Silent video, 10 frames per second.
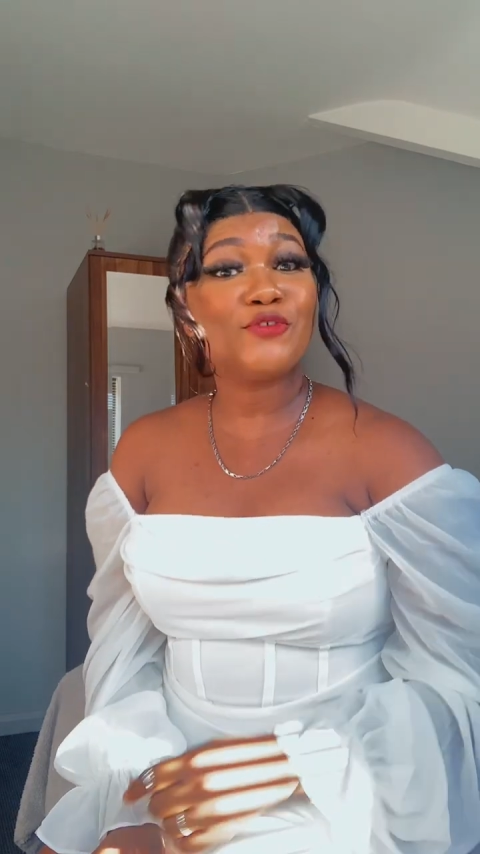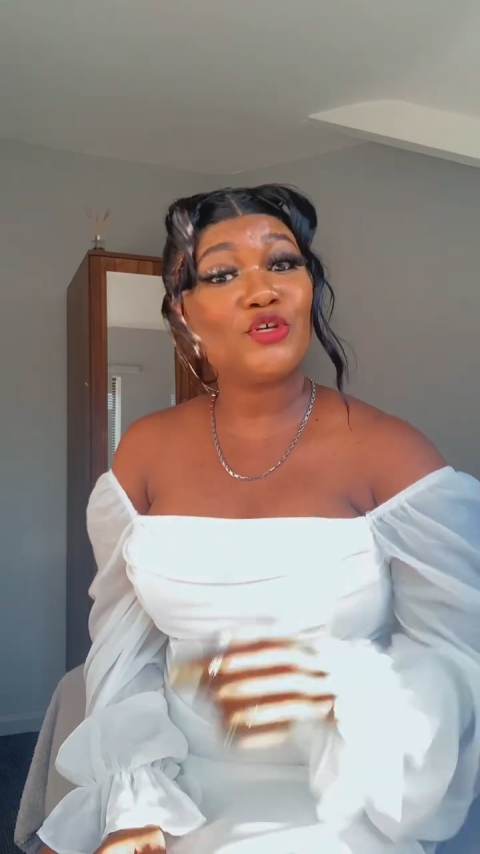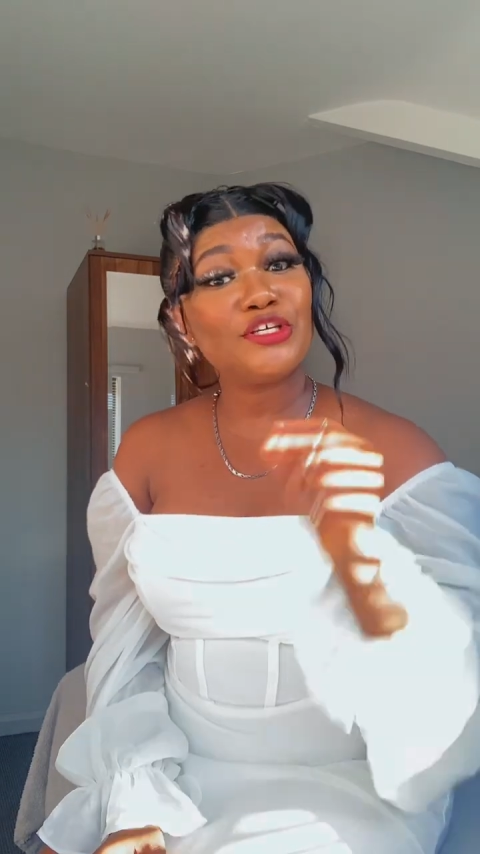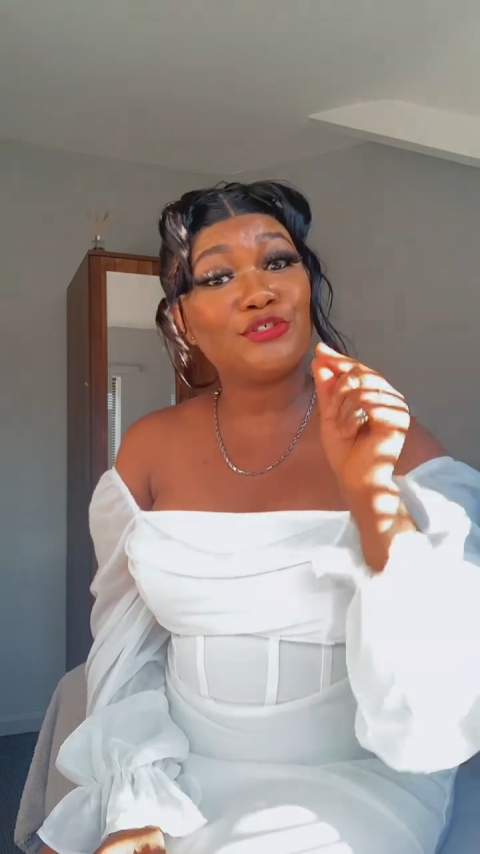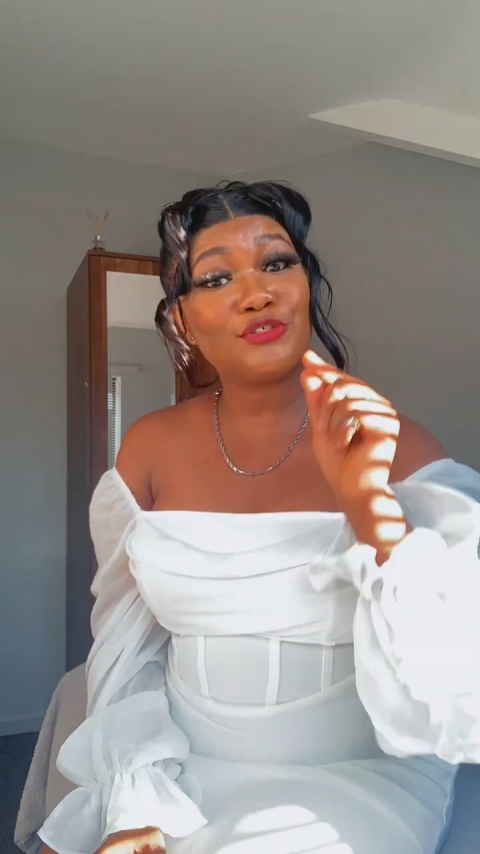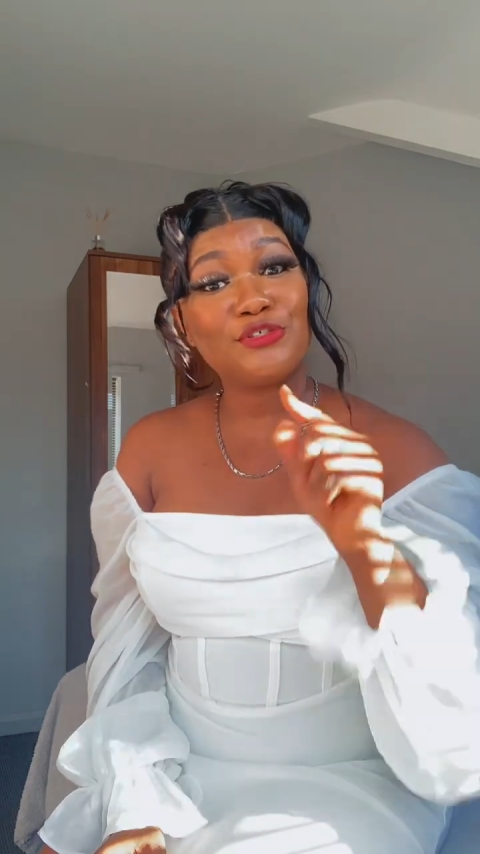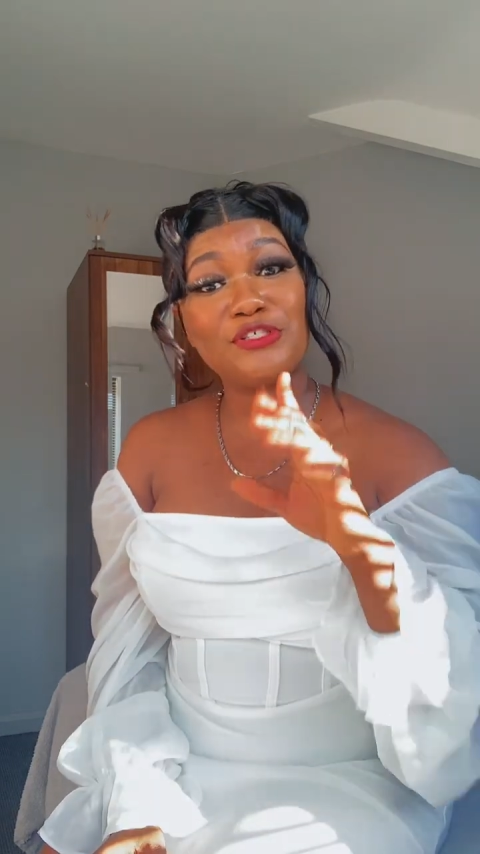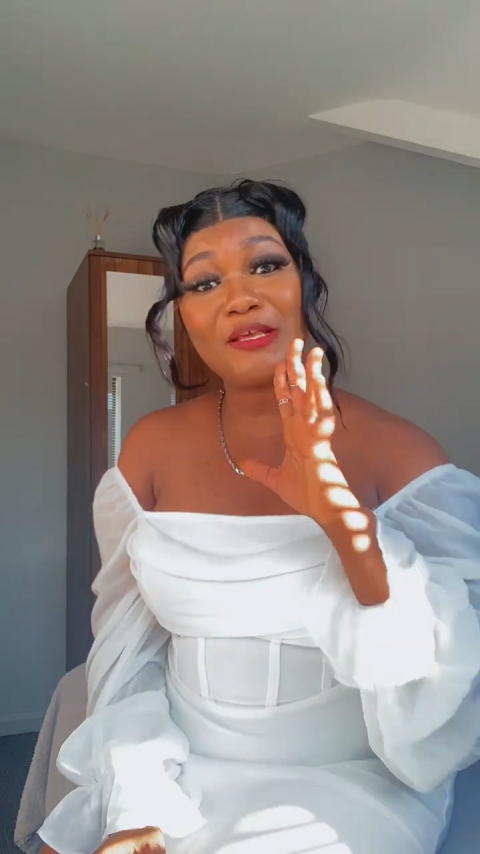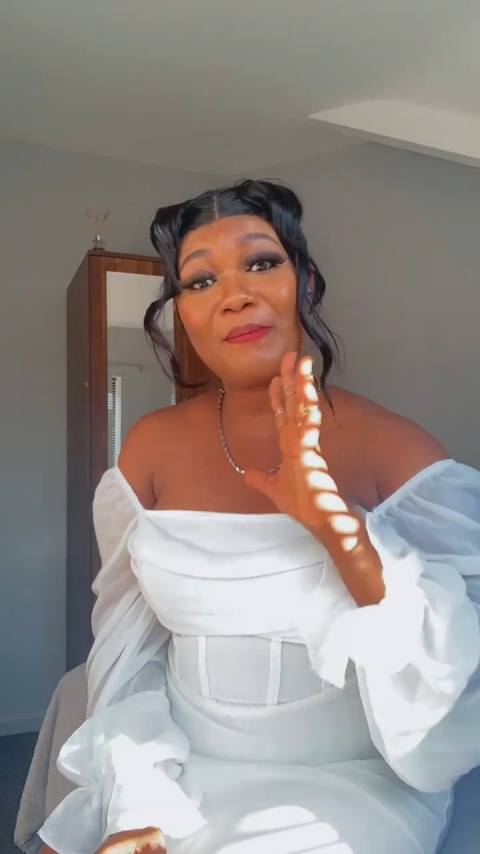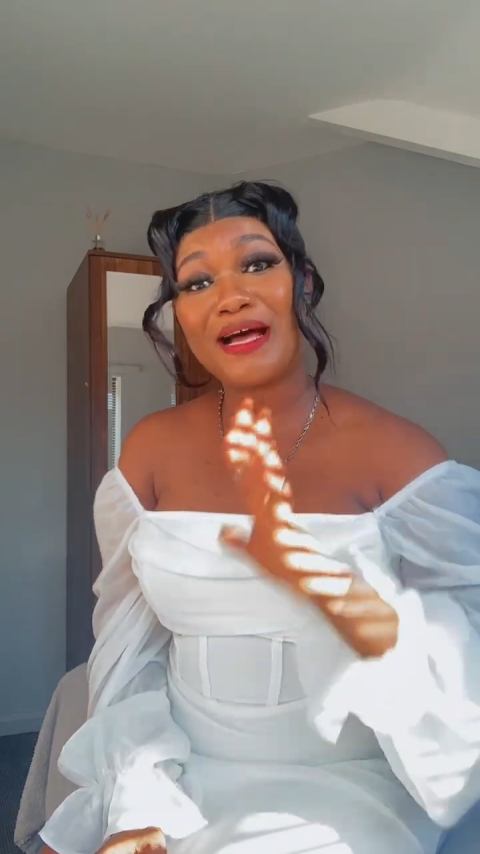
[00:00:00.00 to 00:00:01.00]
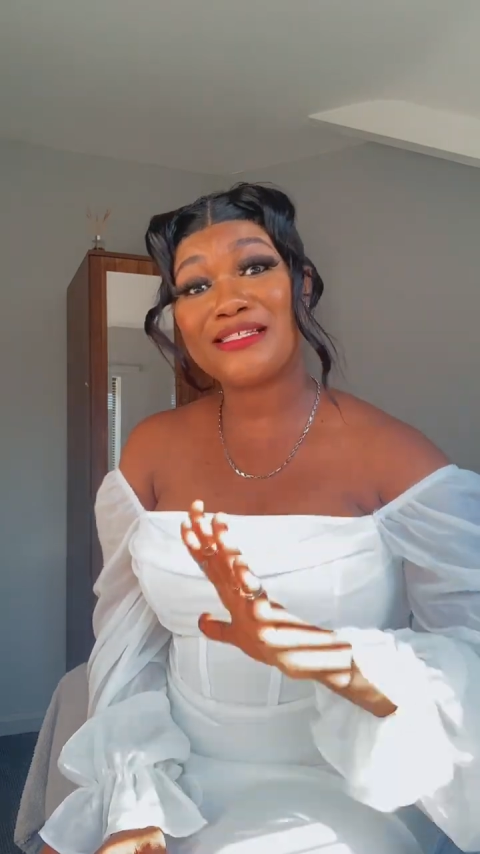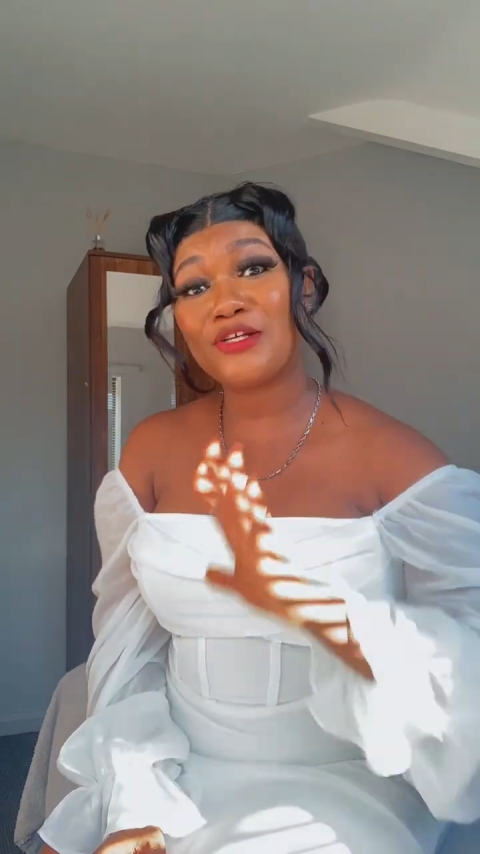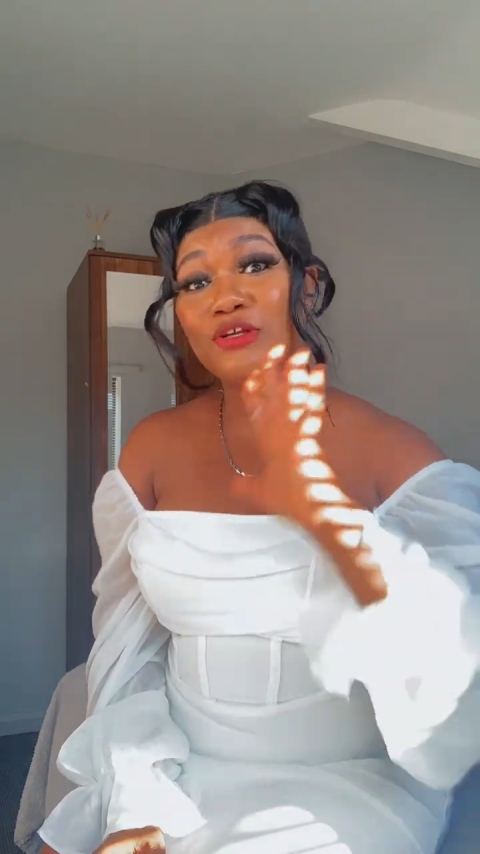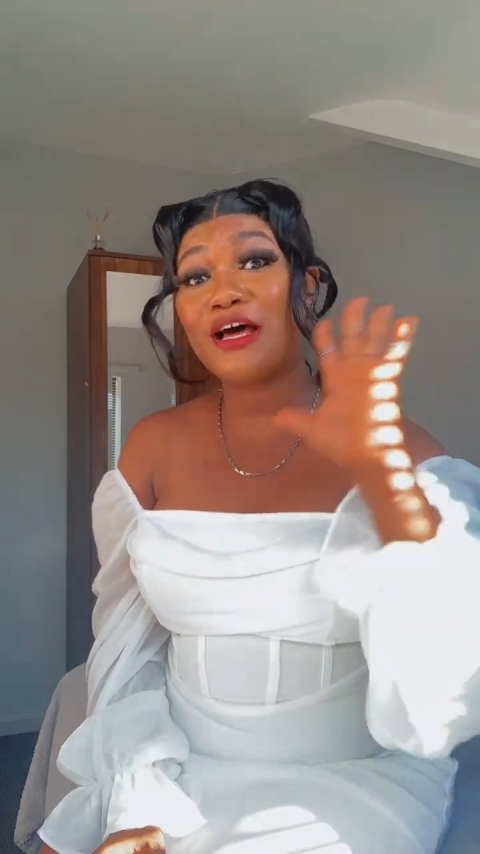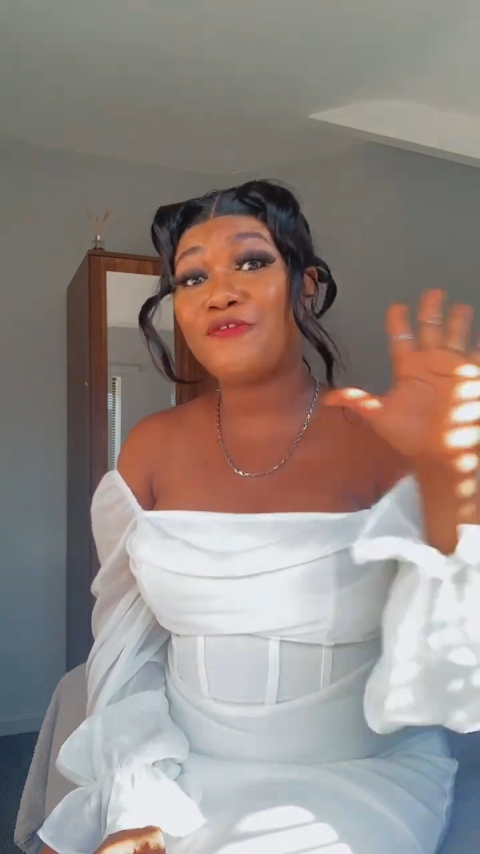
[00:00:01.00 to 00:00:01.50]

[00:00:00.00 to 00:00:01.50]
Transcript: to introduce a particular